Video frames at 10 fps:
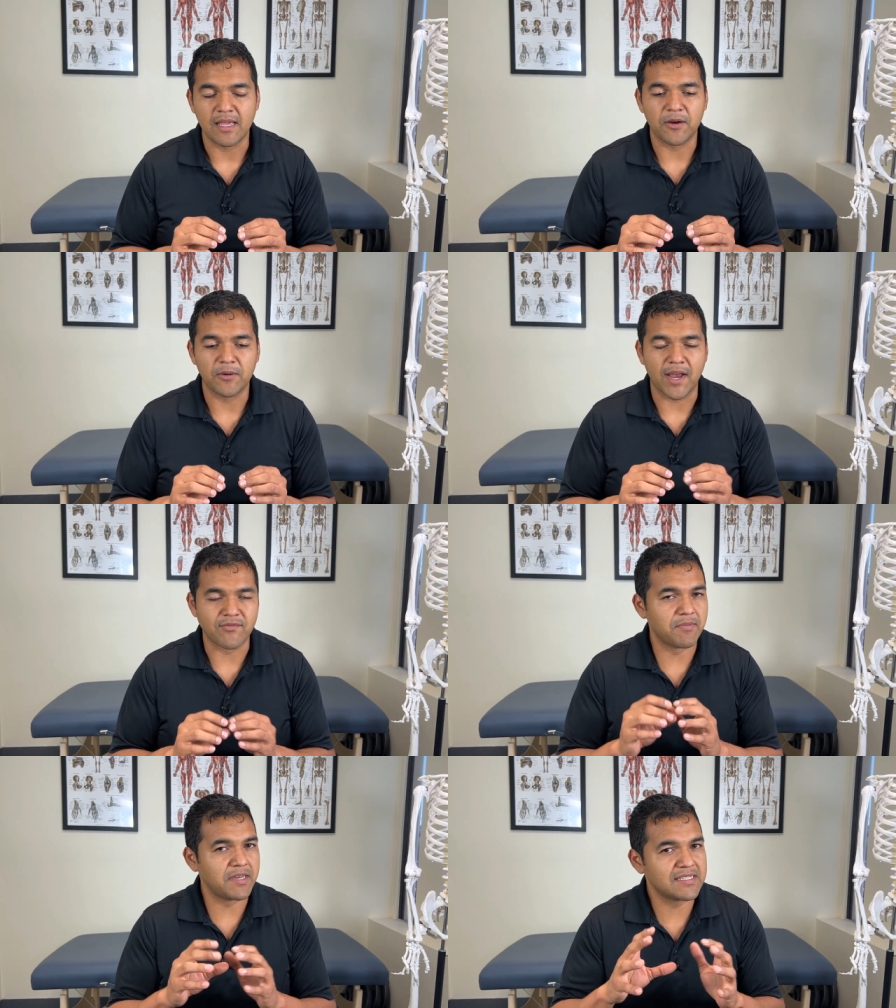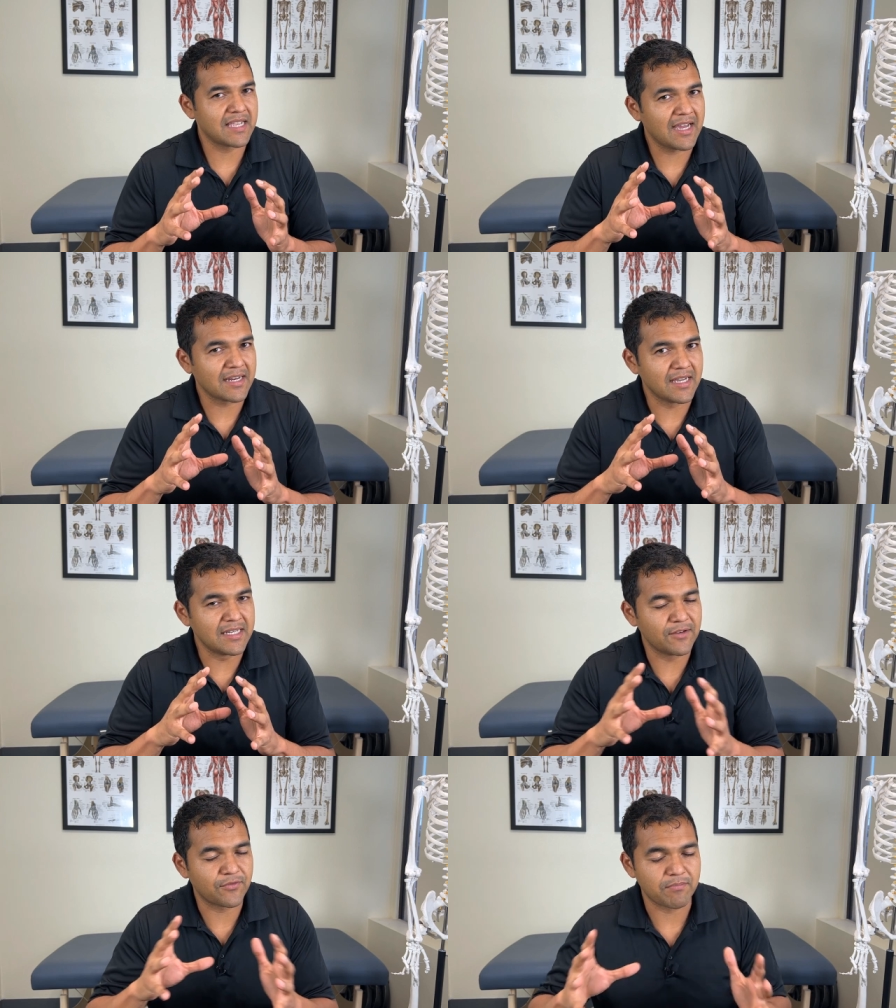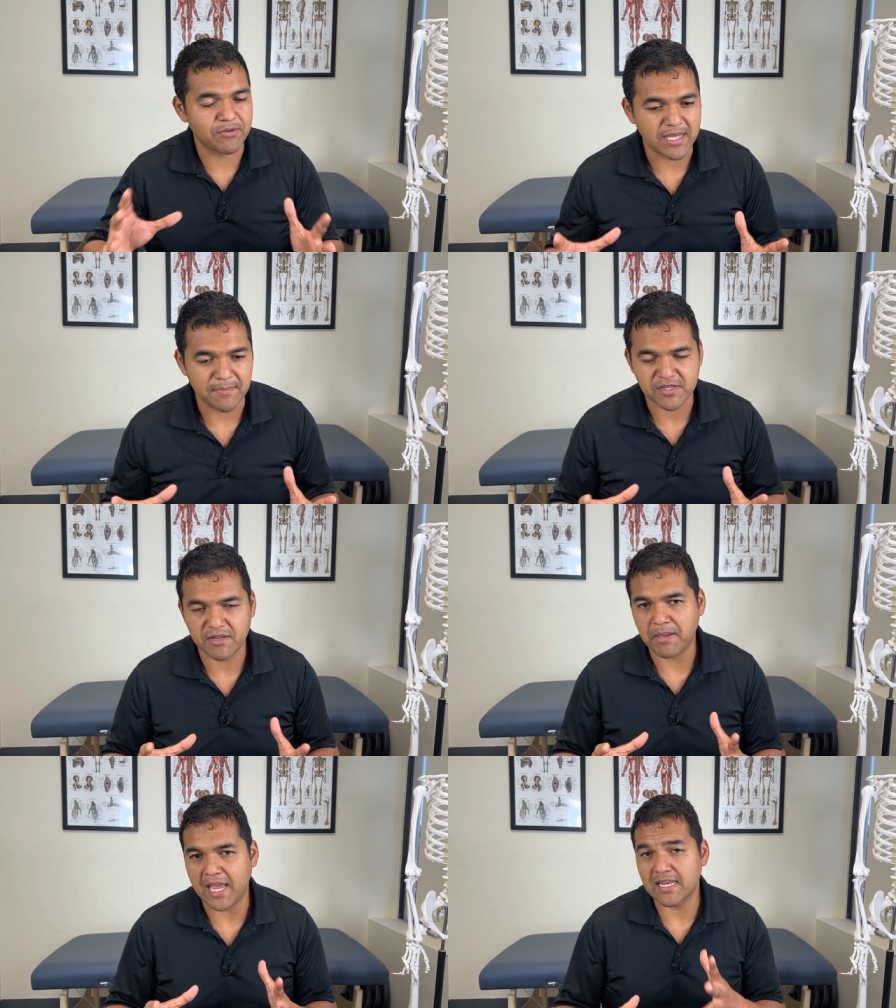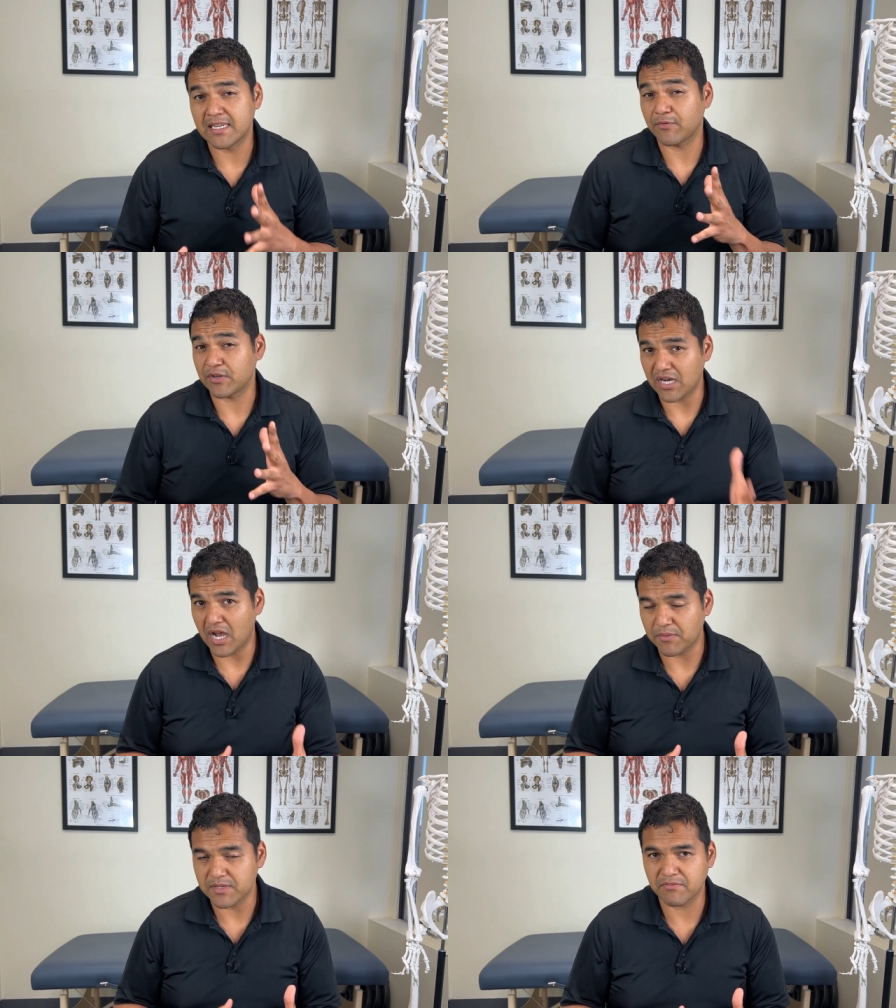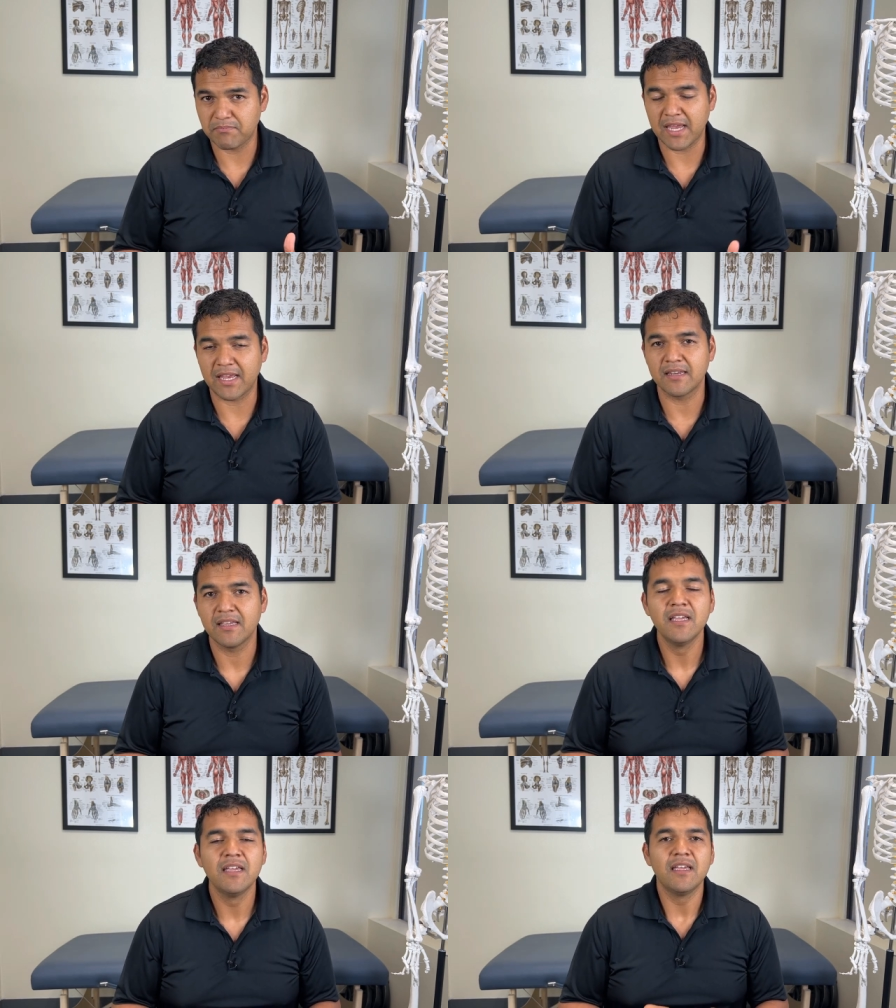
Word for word: Now, everybody's got a different perception of pain, a different tolerance of pain.